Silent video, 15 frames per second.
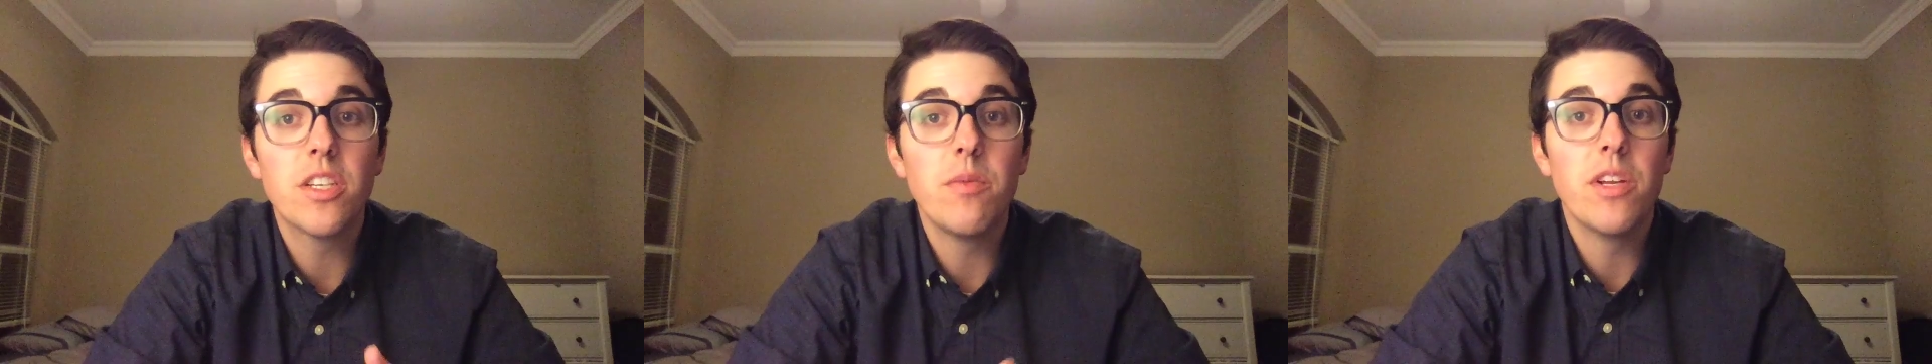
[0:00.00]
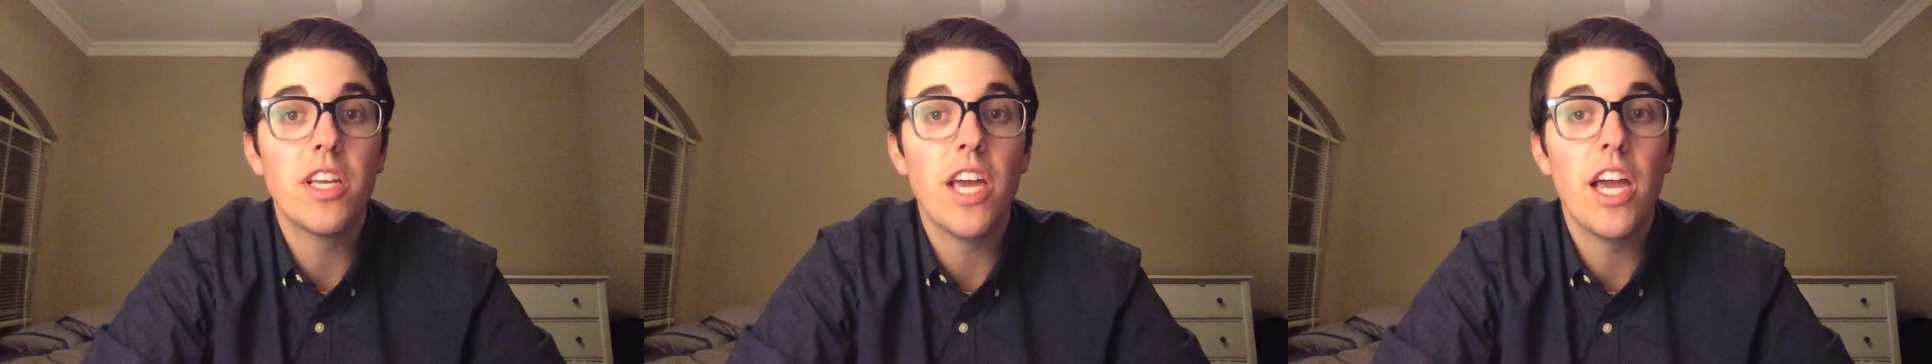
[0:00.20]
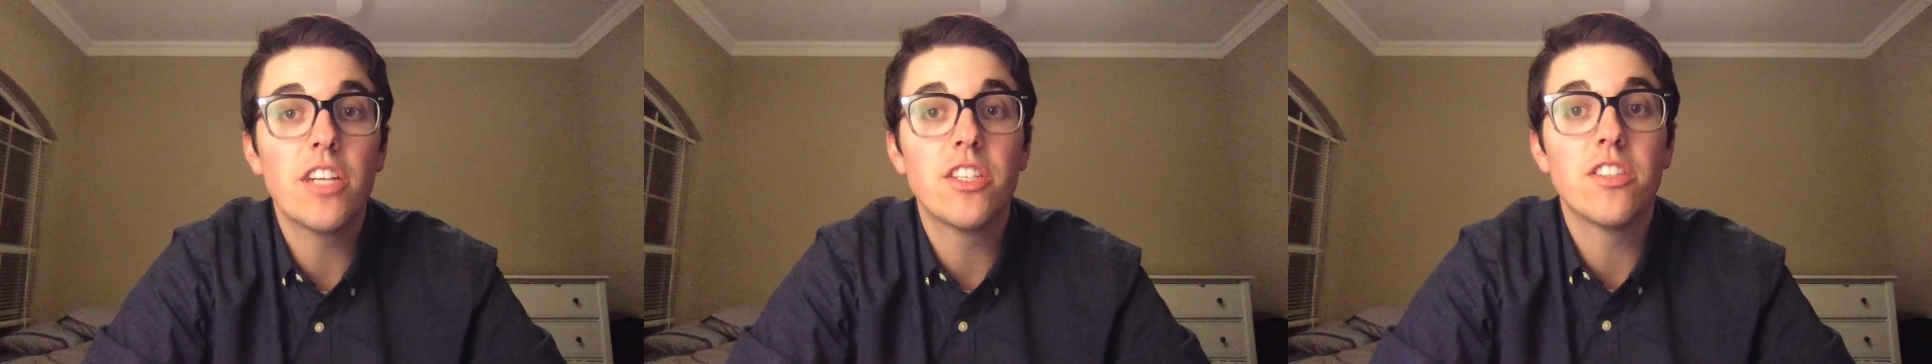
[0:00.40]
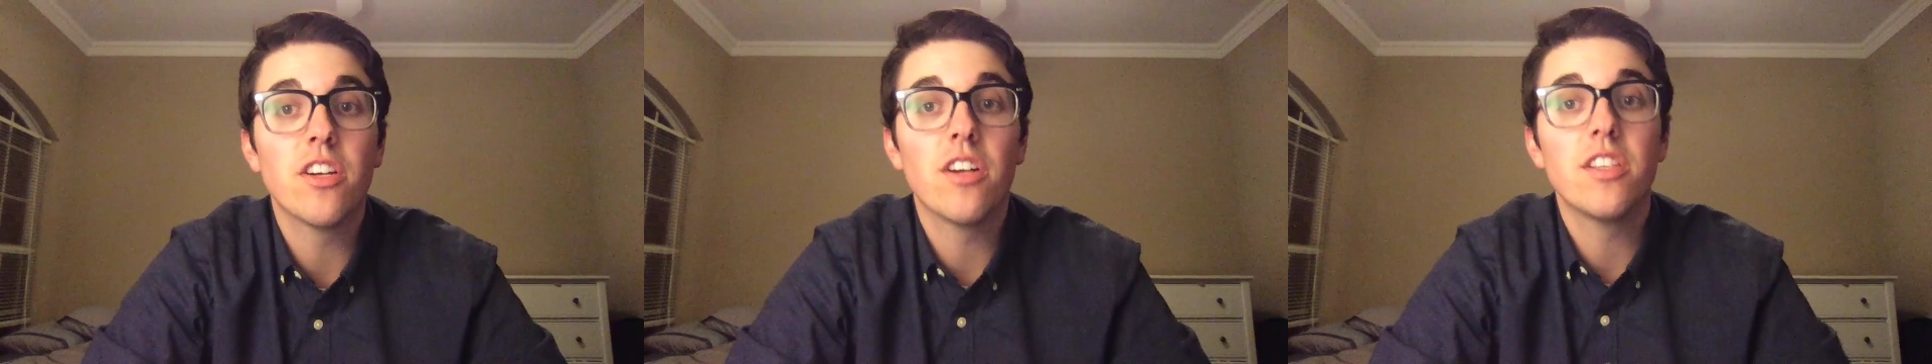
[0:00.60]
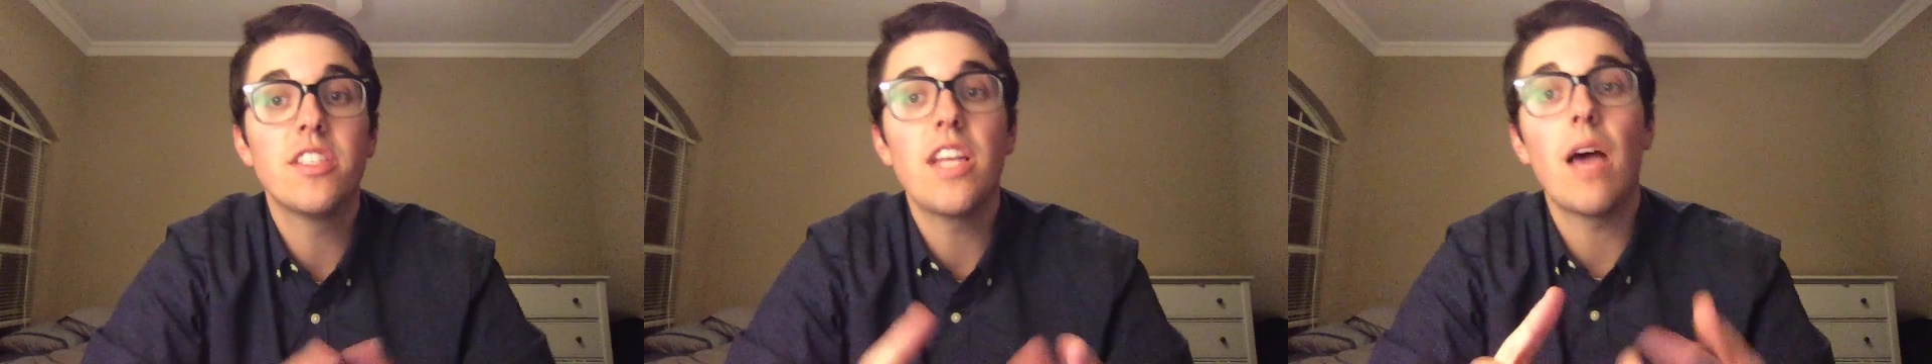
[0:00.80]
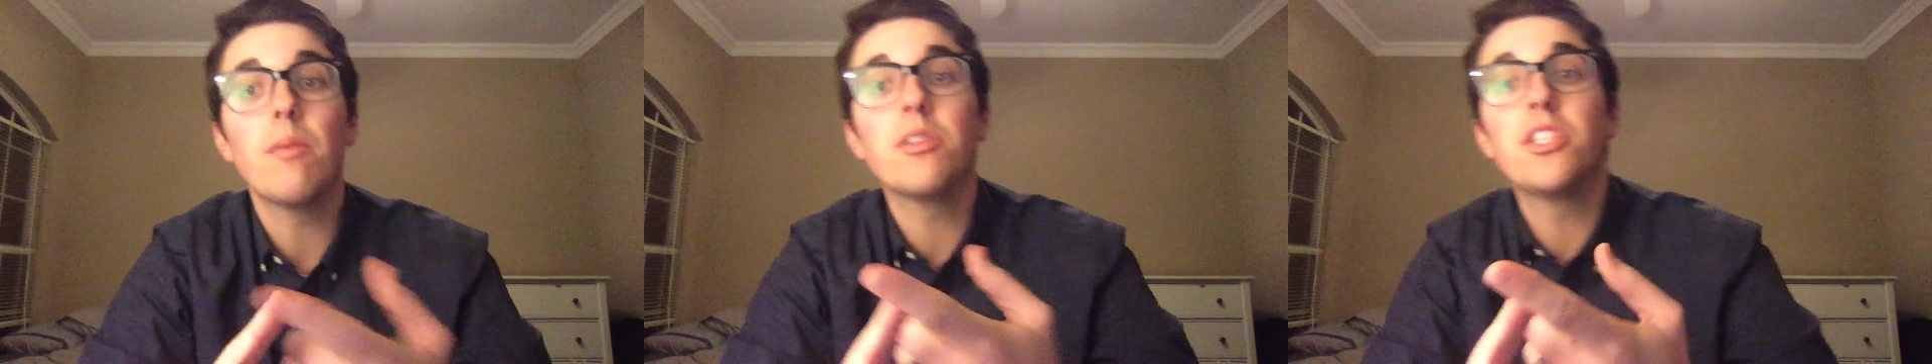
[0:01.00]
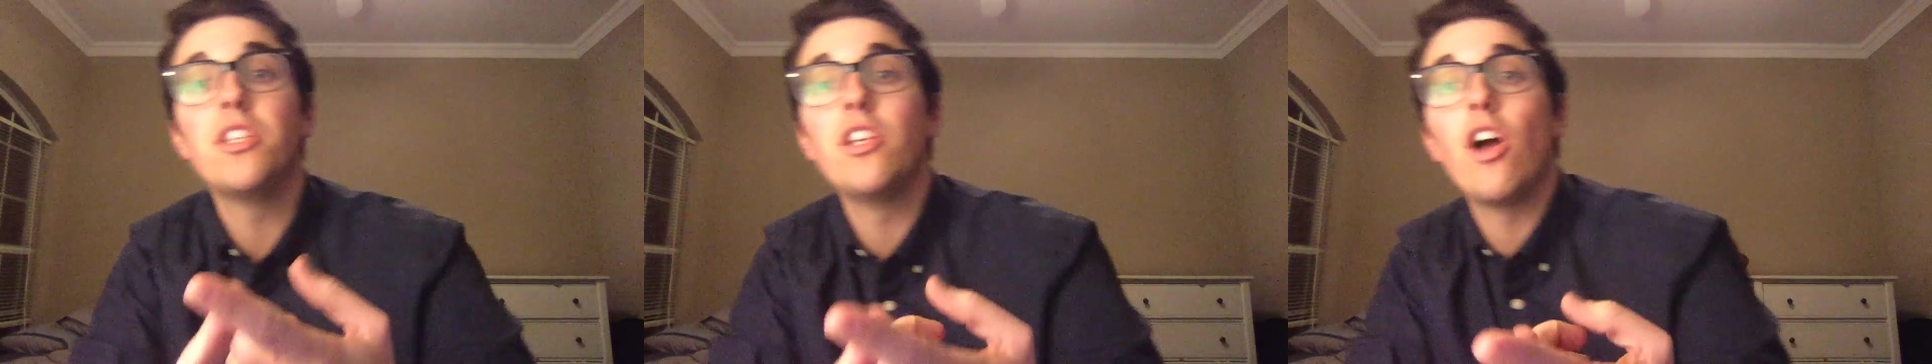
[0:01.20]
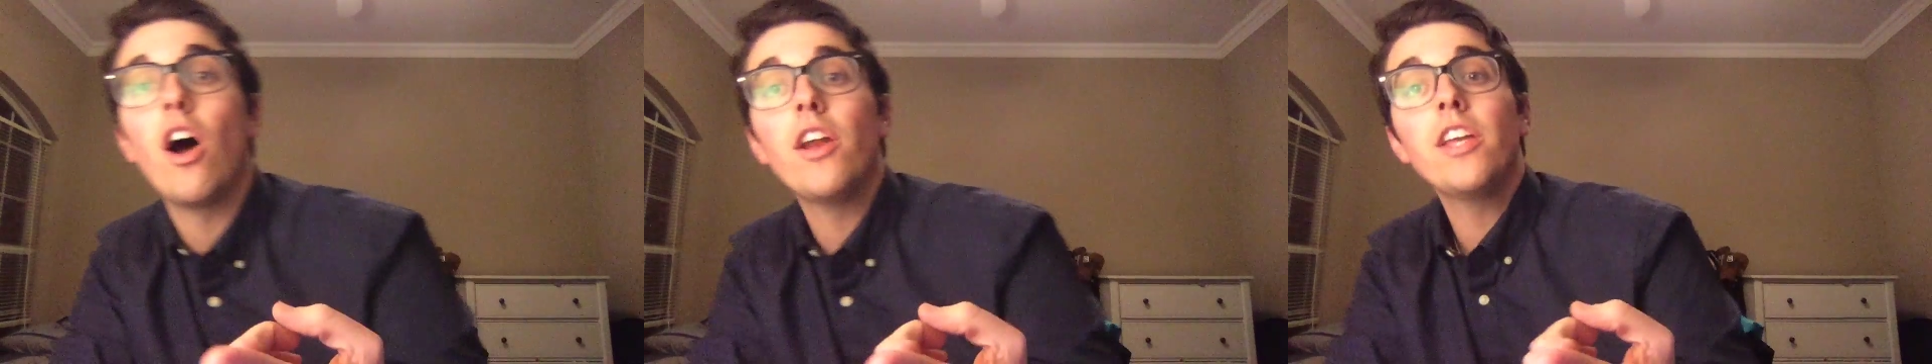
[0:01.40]
communications are establishing
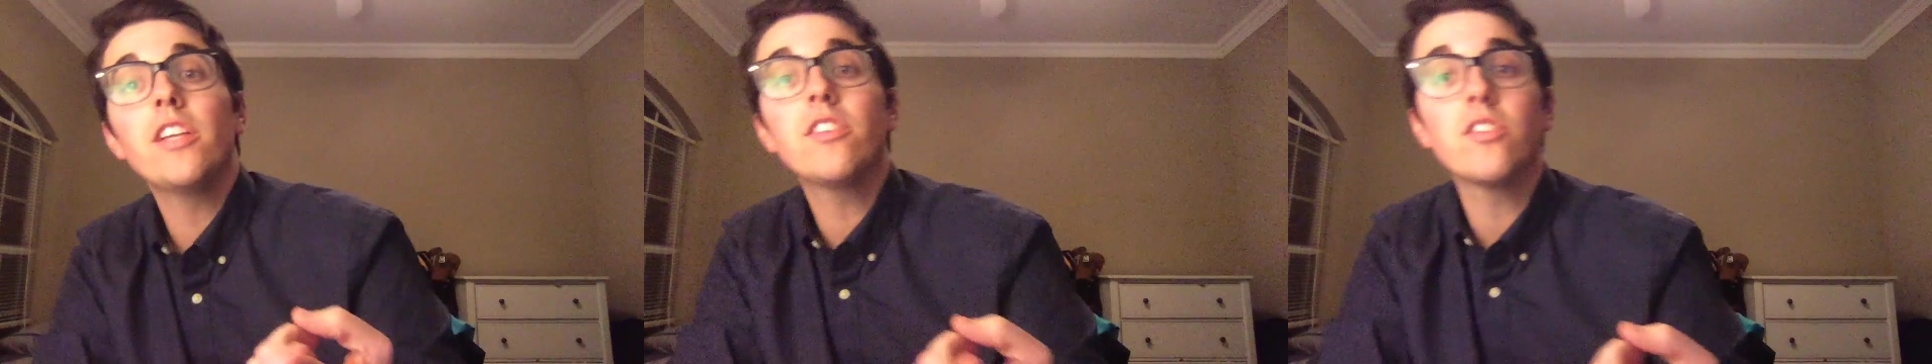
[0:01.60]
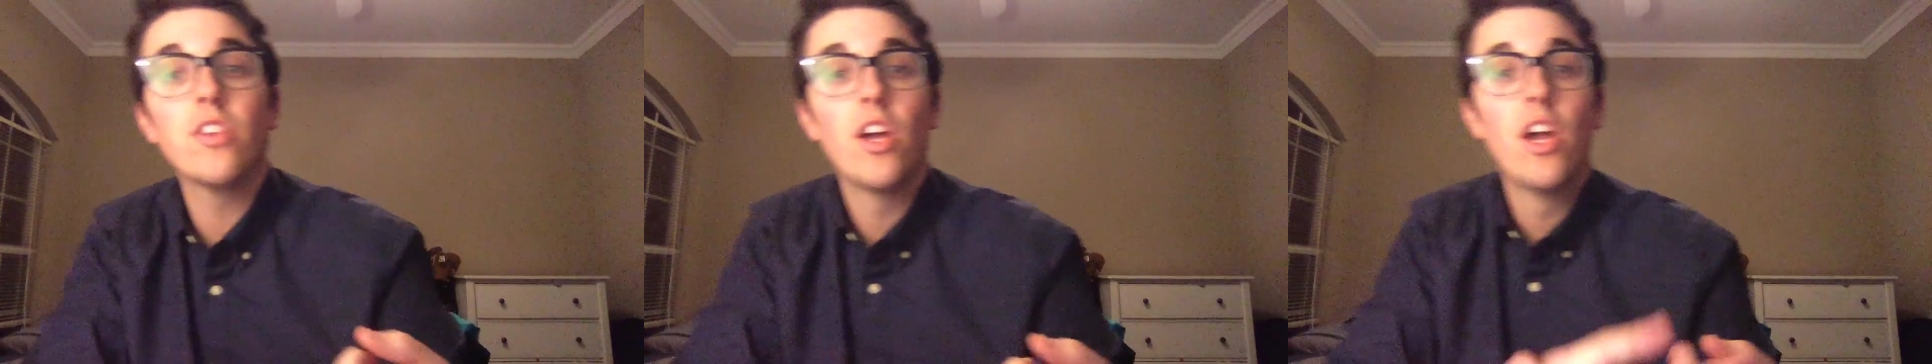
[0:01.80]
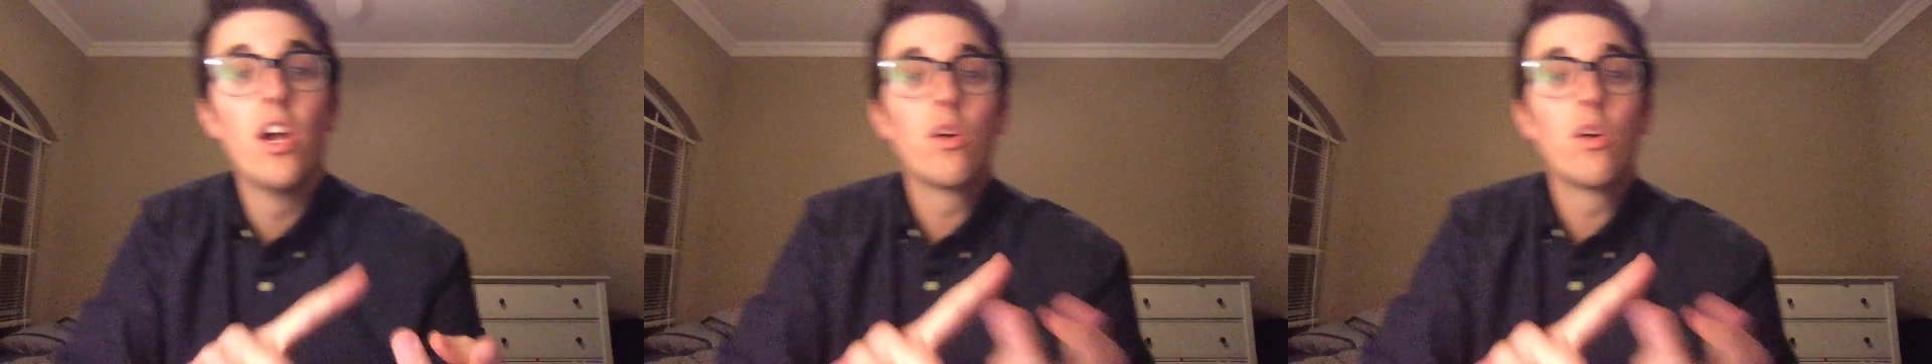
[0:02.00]
the audience,